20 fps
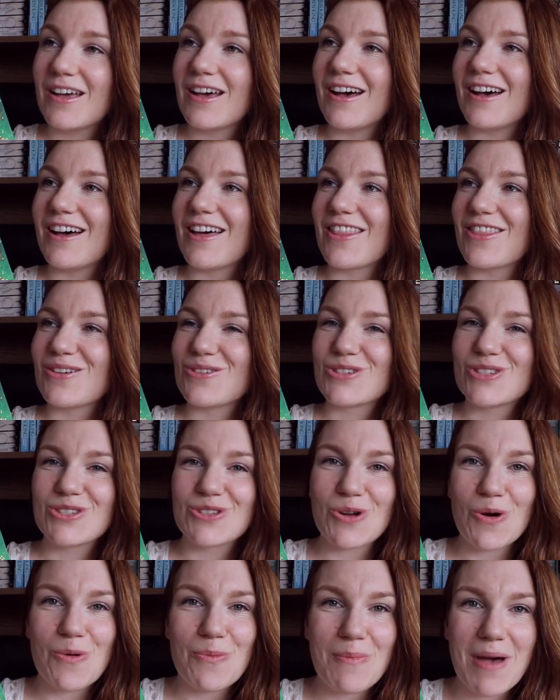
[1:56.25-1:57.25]
They're
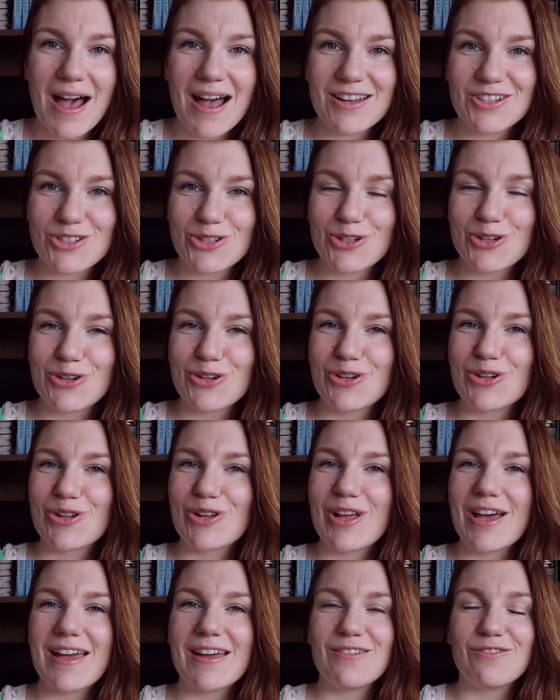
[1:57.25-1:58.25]
so
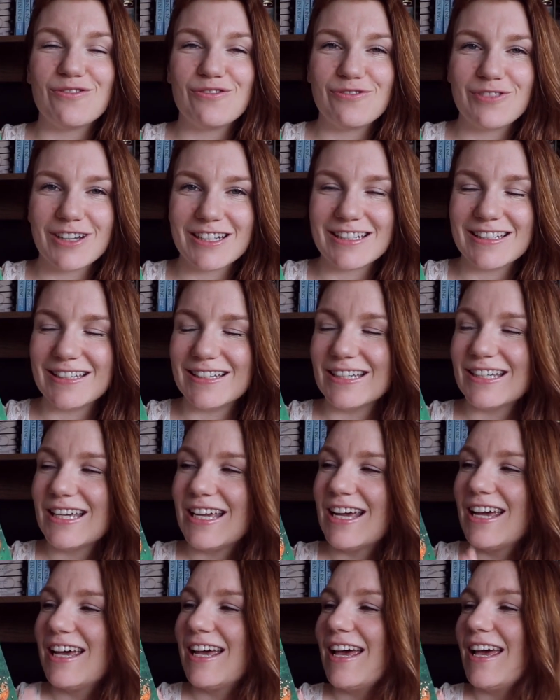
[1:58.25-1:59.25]
magical and funny,
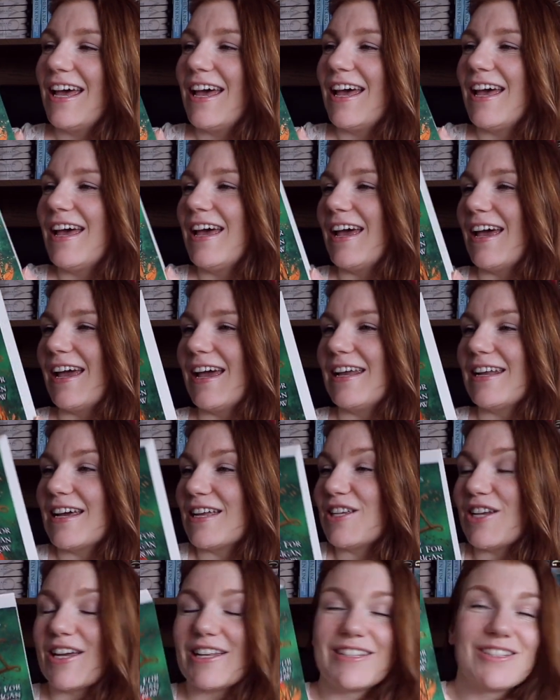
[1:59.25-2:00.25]
and
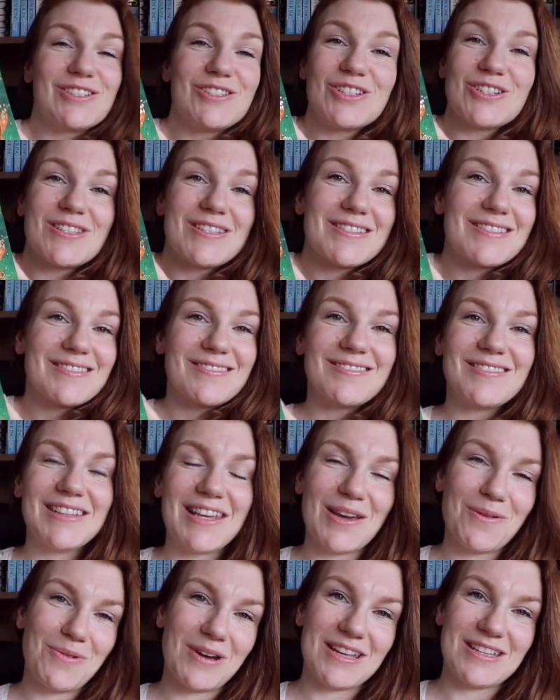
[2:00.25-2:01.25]
I just
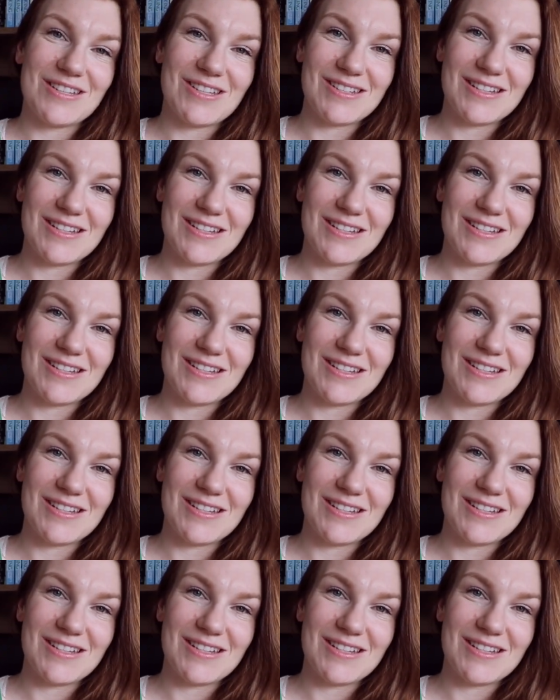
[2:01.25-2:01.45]
can't wait to